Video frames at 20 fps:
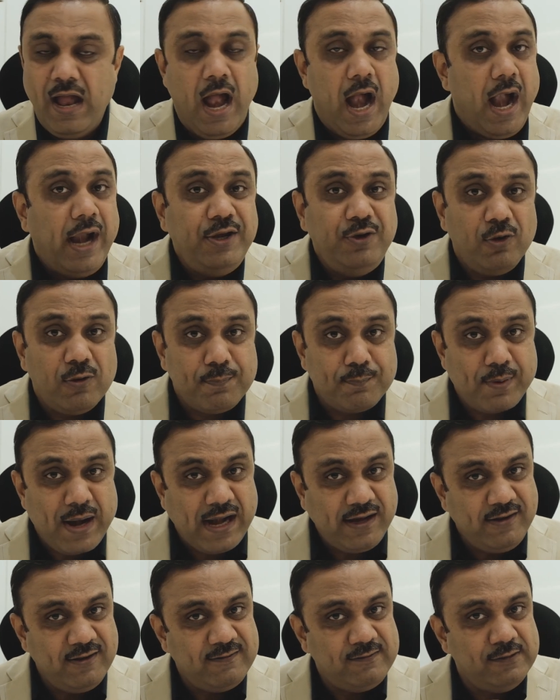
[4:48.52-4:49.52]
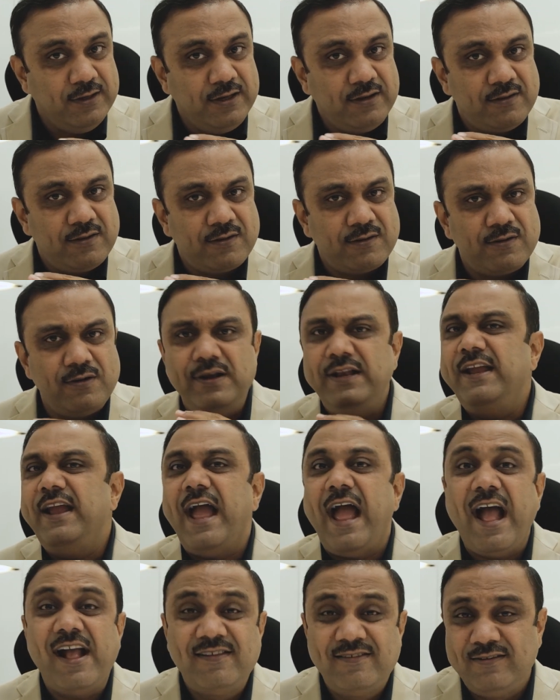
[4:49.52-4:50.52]
And your practice
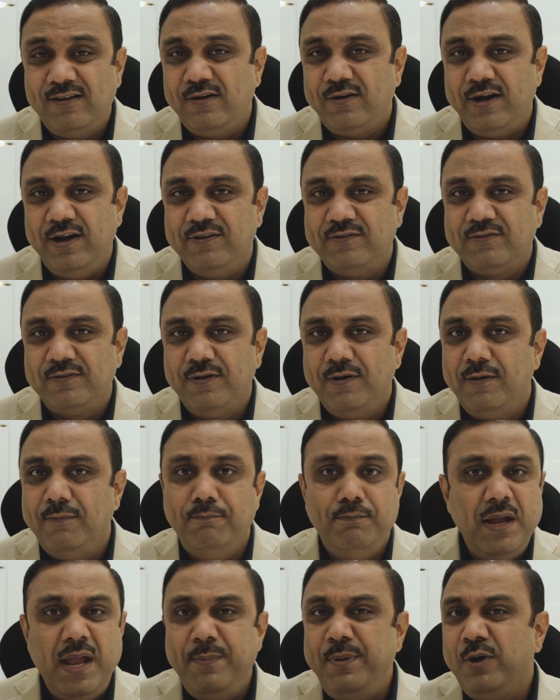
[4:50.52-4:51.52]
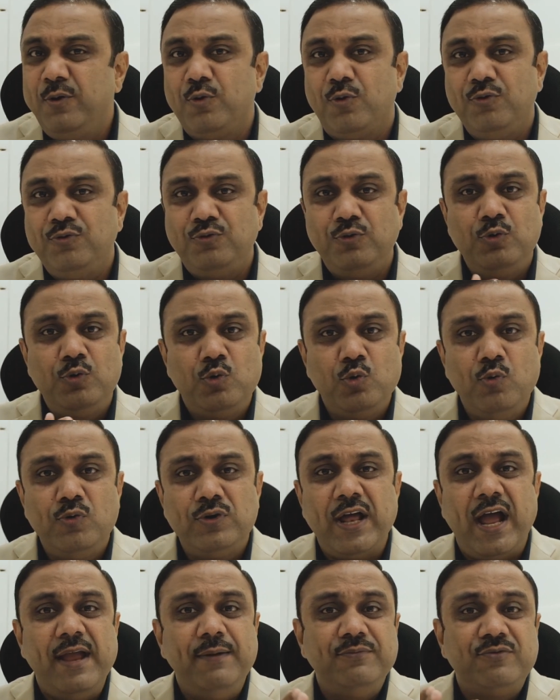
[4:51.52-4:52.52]
literally accelerates, maybe grows to 2
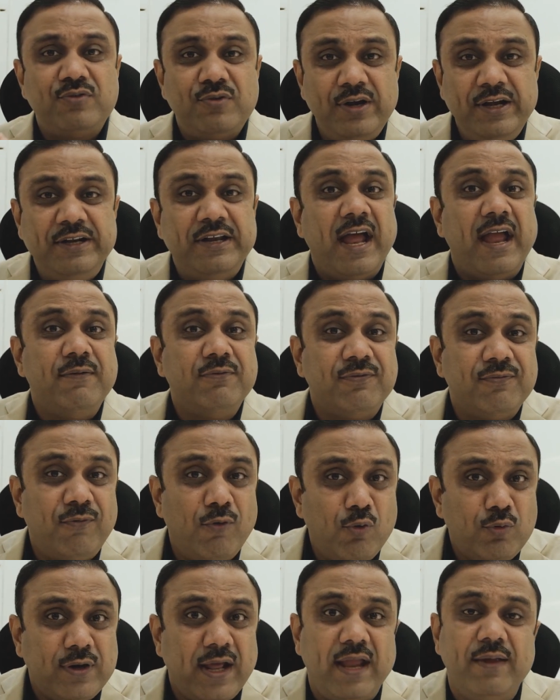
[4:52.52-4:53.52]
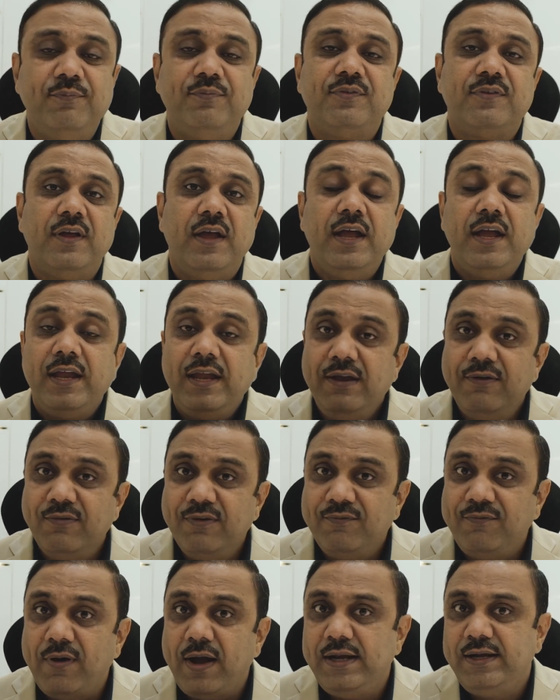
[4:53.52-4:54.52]
times, 3 times, 4 times,
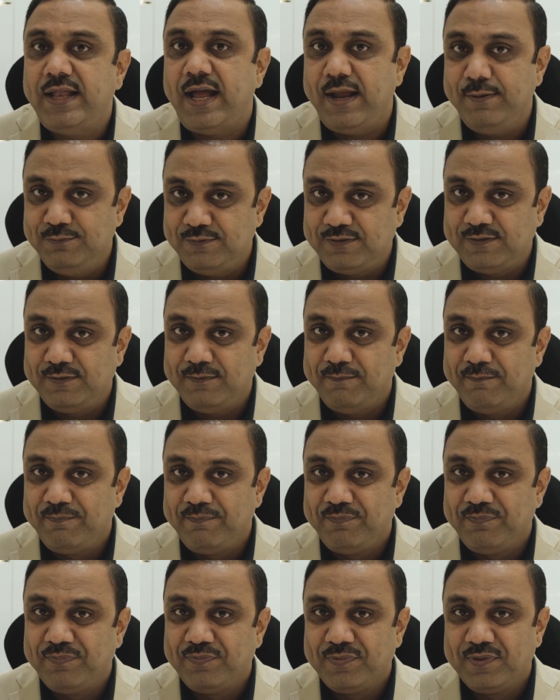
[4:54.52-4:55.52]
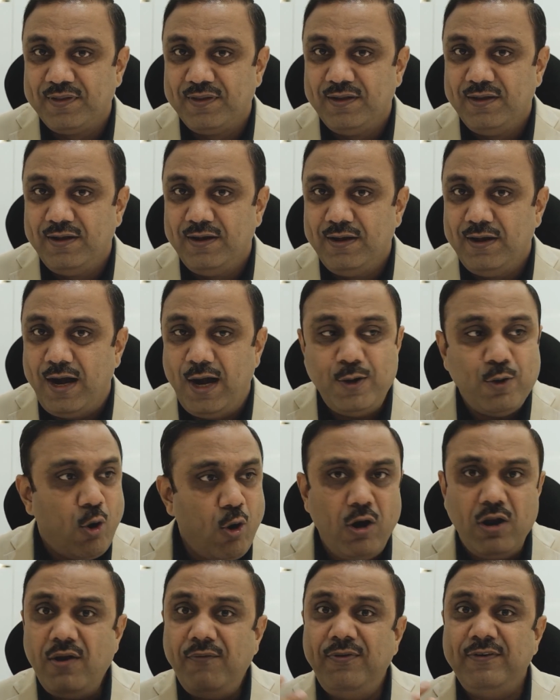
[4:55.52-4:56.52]
even 5 times. And
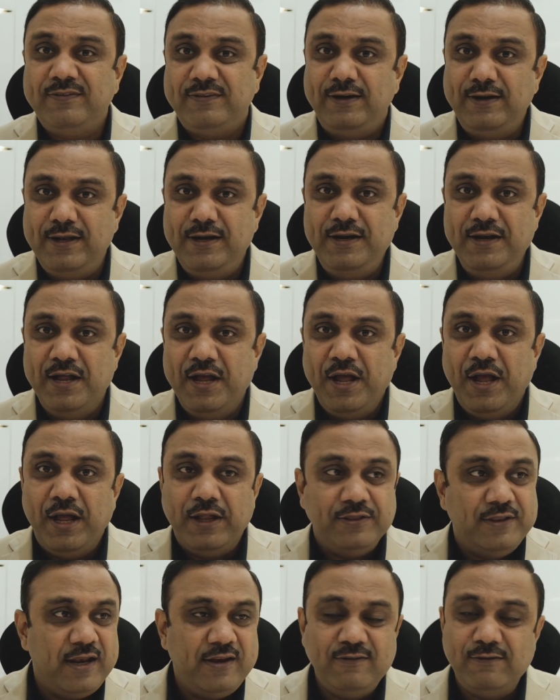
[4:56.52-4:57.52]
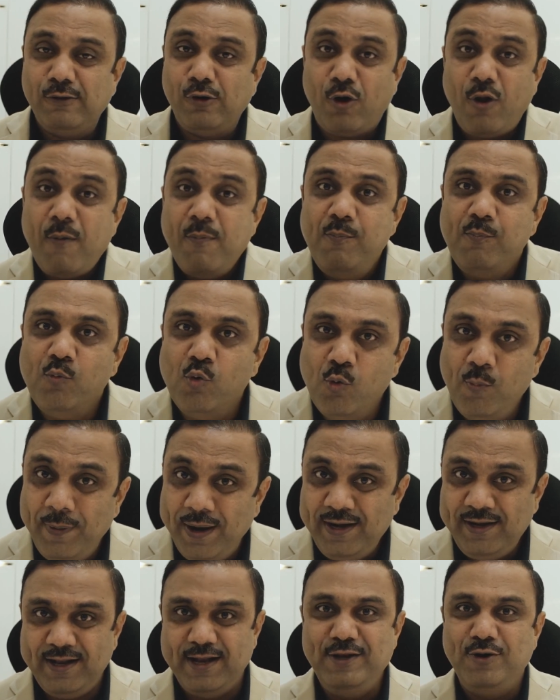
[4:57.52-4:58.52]
all of a sudden, there is a lot of
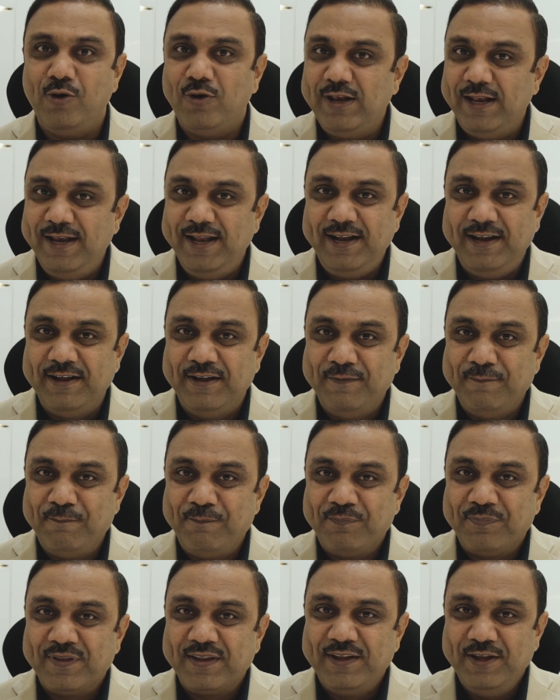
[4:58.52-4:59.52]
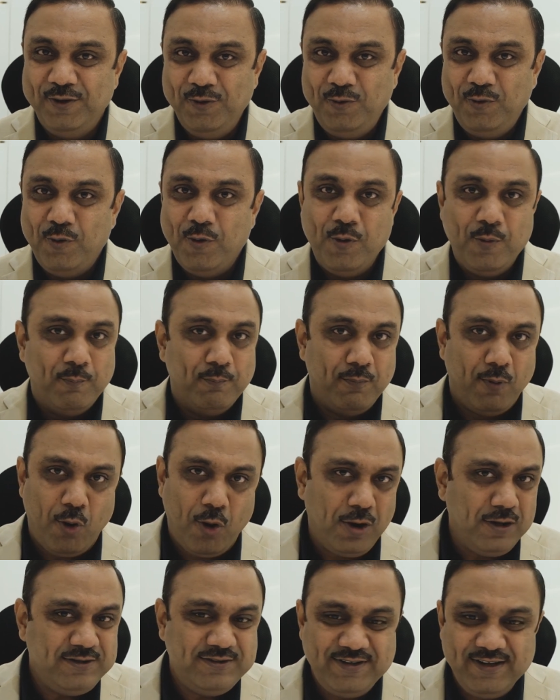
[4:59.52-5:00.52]
movement in your clinic.
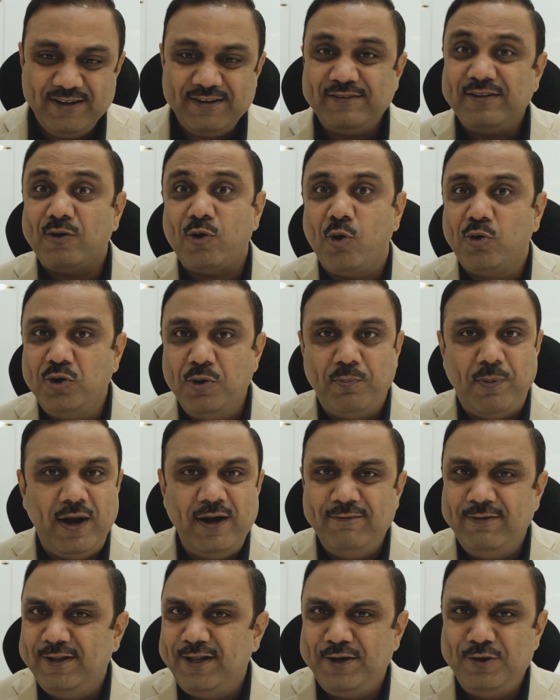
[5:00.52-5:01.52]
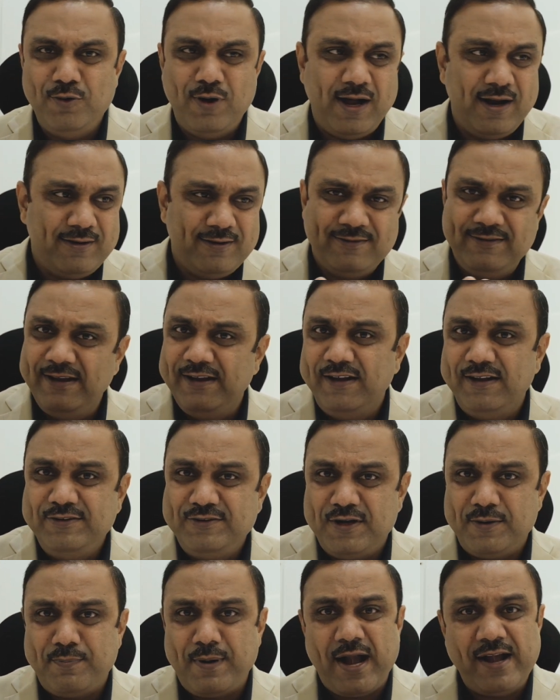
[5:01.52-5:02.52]
All chairs are occupied, whether you are a single
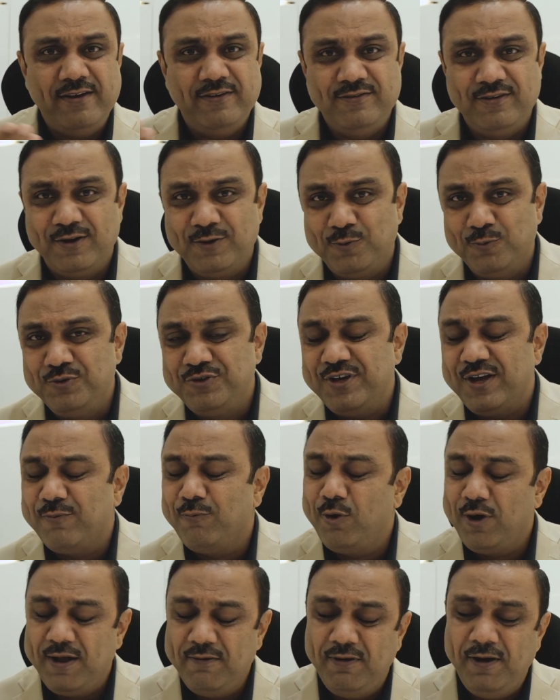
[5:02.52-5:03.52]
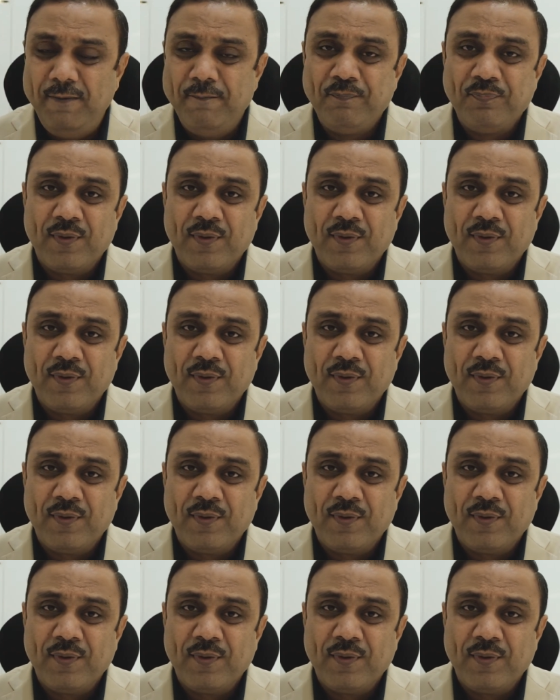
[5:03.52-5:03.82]
chair practitioner, two chair, whatever,